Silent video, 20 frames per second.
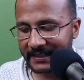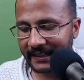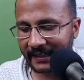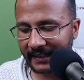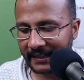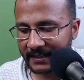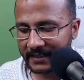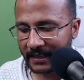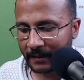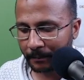
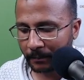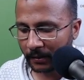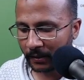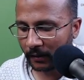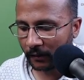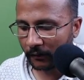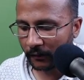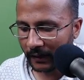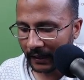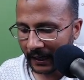an example
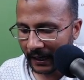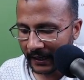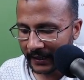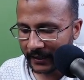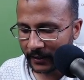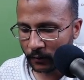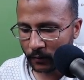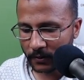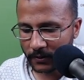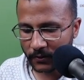of I
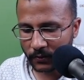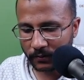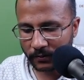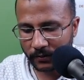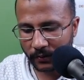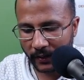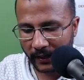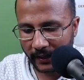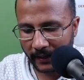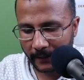equals to
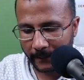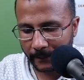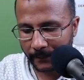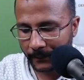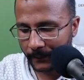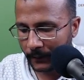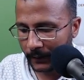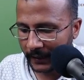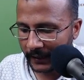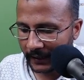3.
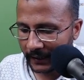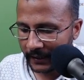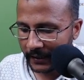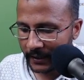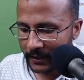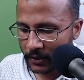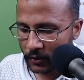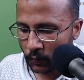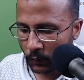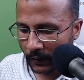Okay,
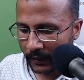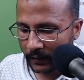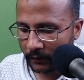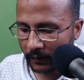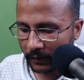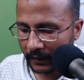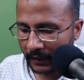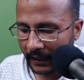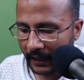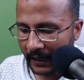so
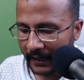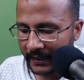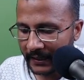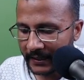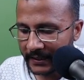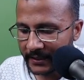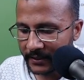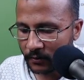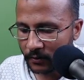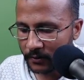whenever I
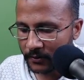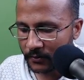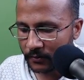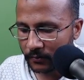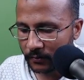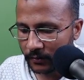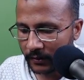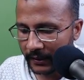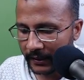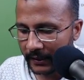is equals to
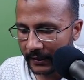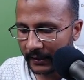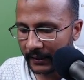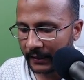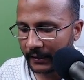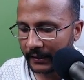3,